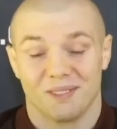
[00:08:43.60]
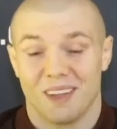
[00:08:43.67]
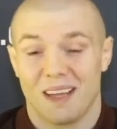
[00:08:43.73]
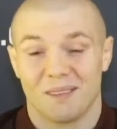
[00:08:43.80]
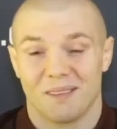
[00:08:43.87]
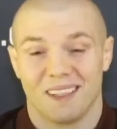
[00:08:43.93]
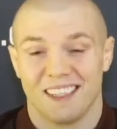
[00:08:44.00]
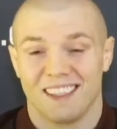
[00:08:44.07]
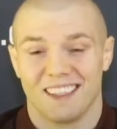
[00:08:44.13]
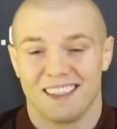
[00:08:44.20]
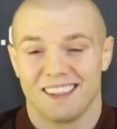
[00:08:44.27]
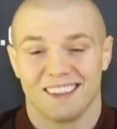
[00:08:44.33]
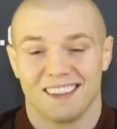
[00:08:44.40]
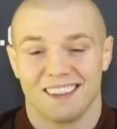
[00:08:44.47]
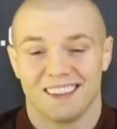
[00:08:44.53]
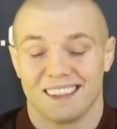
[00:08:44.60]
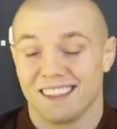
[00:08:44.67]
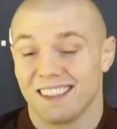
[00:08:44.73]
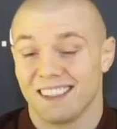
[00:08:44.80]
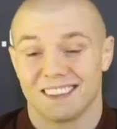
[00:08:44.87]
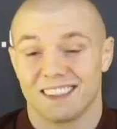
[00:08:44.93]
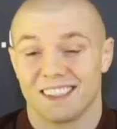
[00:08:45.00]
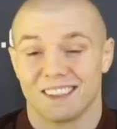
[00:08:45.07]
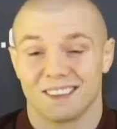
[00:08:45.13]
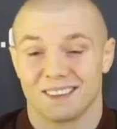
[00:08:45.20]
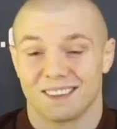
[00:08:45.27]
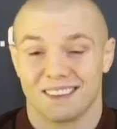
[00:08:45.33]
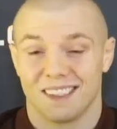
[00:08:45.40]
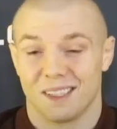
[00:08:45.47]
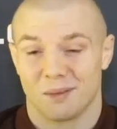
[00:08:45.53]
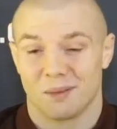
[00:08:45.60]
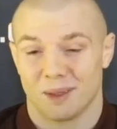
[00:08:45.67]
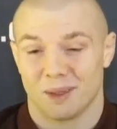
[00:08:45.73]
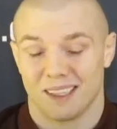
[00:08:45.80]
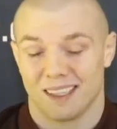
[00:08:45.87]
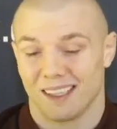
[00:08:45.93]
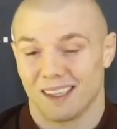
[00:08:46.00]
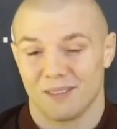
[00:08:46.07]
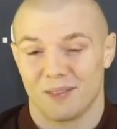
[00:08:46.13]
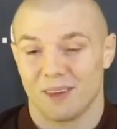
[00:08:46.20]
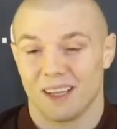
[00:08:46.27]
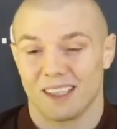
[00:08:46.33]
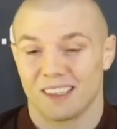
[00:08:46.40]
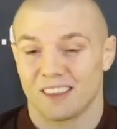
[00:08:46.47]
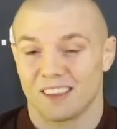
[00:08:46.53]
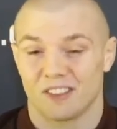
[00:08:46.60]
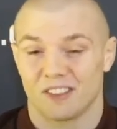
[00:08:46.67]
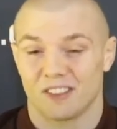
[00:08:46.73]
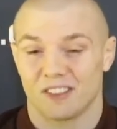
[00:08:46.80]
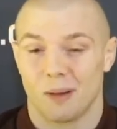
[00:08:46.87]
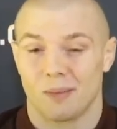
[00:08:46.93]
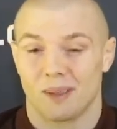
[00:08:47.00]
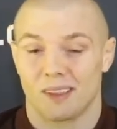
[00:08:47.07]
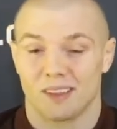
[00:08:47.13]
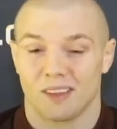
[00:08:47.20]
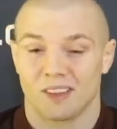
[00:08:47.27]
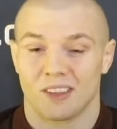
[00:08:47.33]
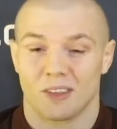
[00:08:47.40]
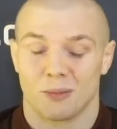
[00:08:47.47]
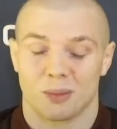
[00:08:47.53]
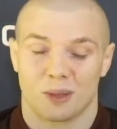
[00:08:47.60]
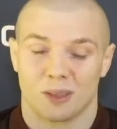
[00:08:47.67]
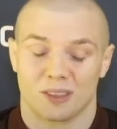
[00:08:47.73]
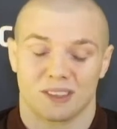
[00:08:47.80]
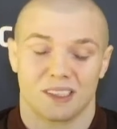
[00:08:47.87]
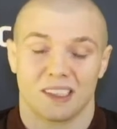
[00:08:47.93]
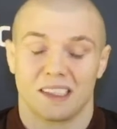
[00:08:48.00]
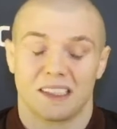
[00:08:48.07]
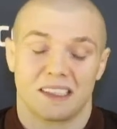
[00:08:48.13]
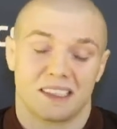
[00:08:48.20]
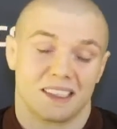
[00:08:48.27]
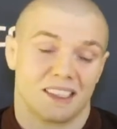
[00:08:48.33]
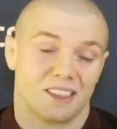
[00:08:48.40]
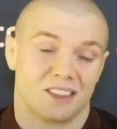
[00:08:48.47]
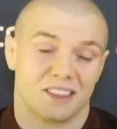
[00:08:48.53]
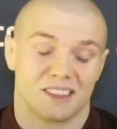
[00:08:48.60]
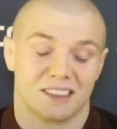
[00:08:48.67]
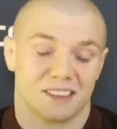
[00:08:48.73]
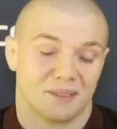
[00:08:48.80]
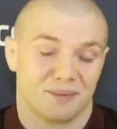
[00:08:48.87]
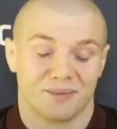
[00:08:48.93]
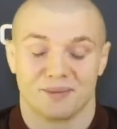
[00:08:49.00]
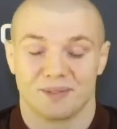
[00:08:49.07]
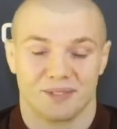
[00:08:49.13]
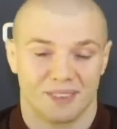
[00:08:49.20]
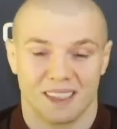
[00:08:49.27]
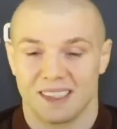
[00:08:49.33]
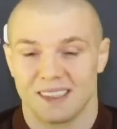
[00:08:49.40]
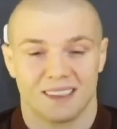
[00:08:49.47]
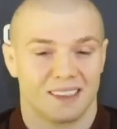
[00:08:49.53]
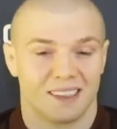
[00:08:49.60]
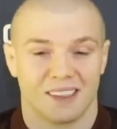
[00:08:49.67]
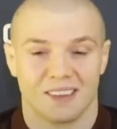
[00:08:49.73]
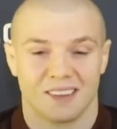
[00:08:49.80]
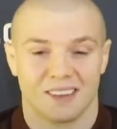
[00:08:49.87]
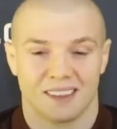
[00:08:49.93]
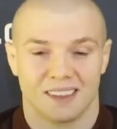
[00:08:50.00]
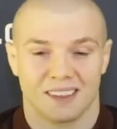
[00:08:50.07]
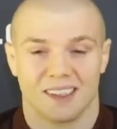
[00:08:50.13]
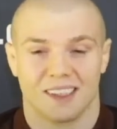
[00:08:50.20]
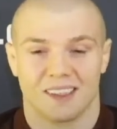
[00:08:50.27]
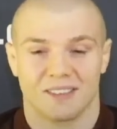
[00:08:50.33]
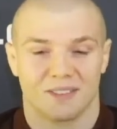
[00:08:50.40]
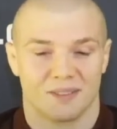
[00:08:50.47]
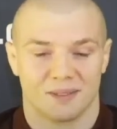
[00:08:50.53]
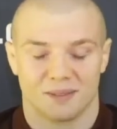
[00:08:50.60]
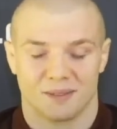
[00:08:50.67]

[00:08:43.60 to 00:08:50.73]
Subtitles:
I mean, I think it's there to see, but I feel like the general public don't know, because they love